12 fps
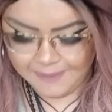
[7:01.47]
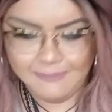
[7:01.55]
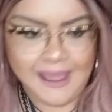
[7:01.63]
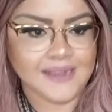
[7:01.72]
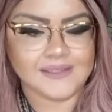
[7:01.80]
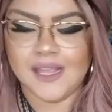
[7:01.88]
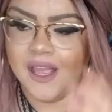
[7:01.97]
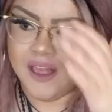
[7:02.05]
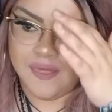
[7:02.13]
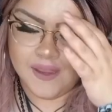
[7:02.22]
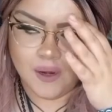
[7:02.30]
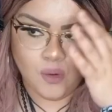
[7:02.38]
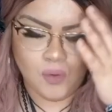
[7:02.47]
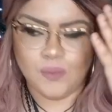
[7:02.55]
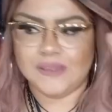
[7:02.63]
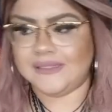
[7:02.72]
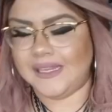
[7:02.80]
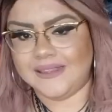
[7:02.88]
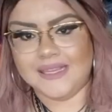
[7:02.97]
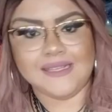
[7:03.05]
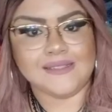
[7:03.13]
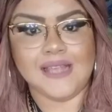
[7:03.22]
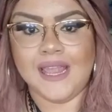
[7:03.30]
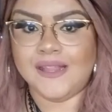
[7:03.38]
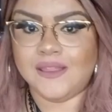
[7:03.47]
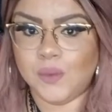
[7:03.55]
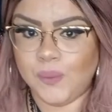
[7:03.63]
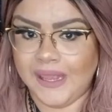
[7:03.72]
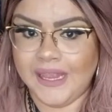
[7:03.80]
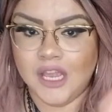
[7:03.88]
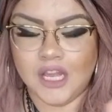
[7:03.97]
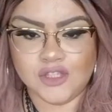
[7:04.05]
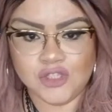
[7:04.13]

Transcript: setbacks they're always like this in the way